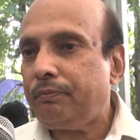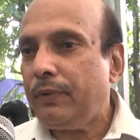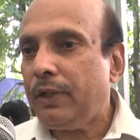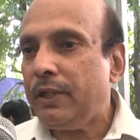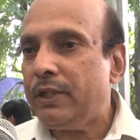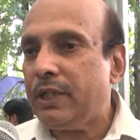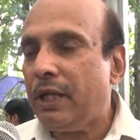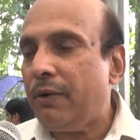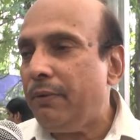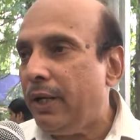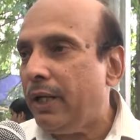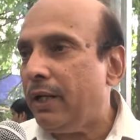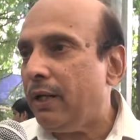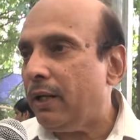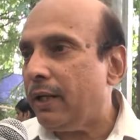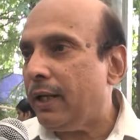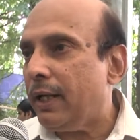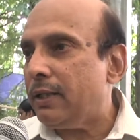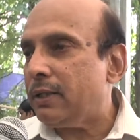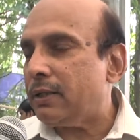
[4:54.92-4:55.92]
cervical
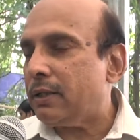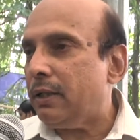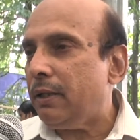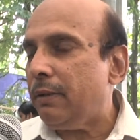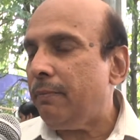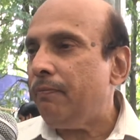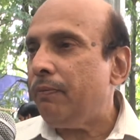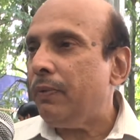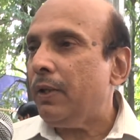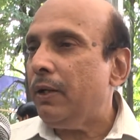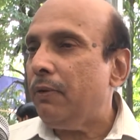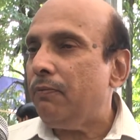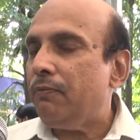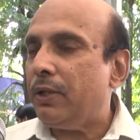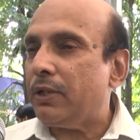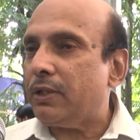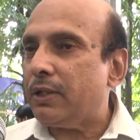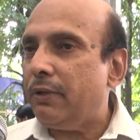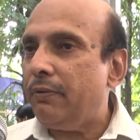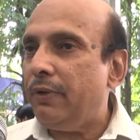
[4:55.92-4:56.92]
cancer,
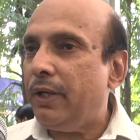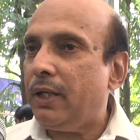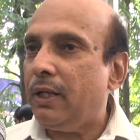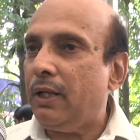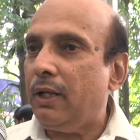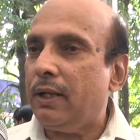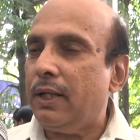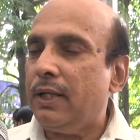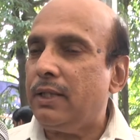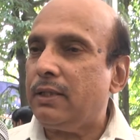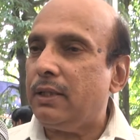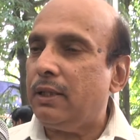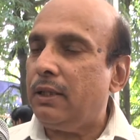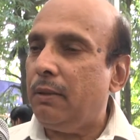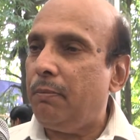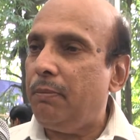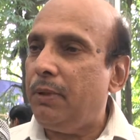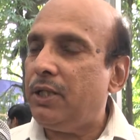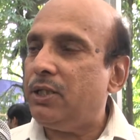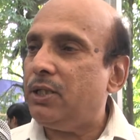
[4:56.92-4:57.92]
For cervical cancer,
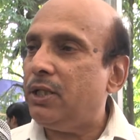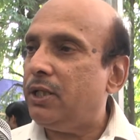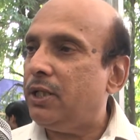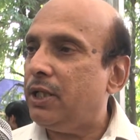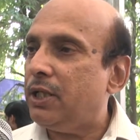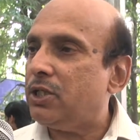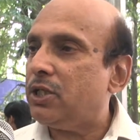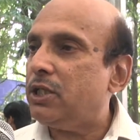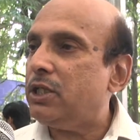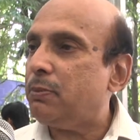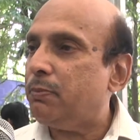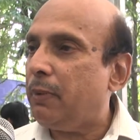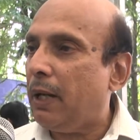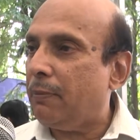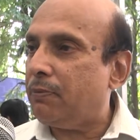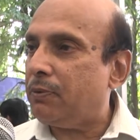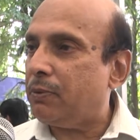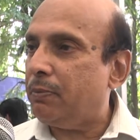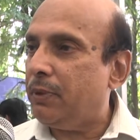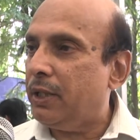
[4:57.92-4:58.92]
the basic test is
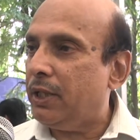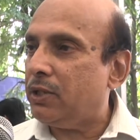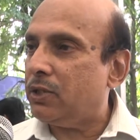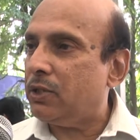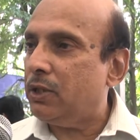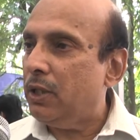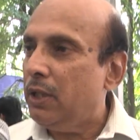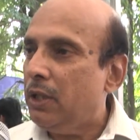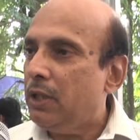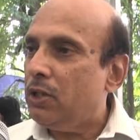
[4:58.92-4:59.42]
pap smears.